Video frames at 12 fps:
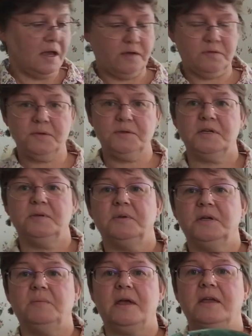I've also
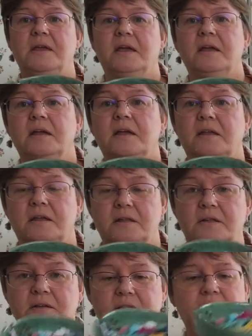been making,
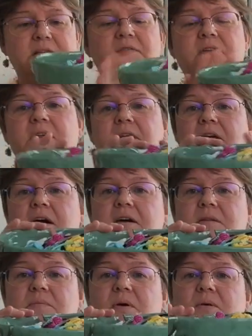look at this lovely
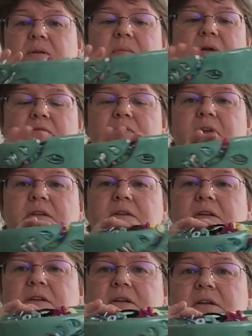yarn bowl that my friend
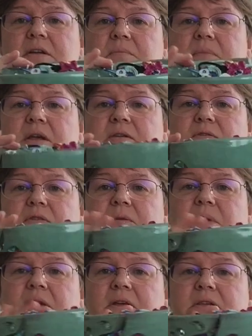made for
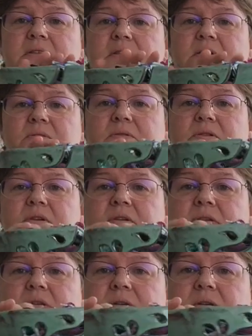me. Isn't it
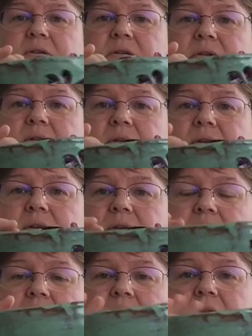gorgeous?
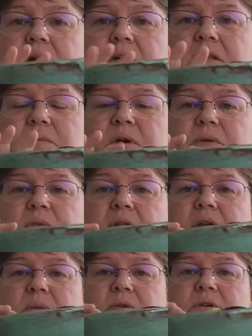And at the
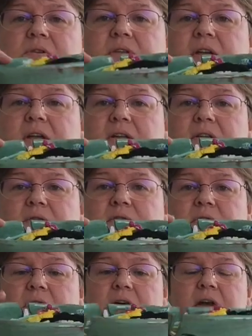moment I'm not using it
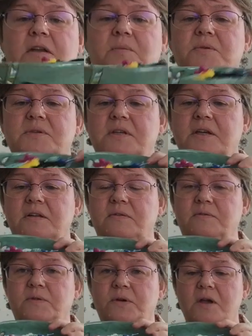for yarn, I'm using it
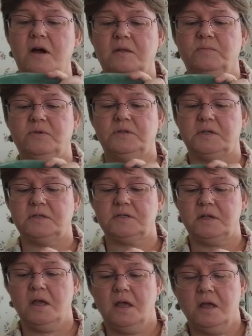for yarn products.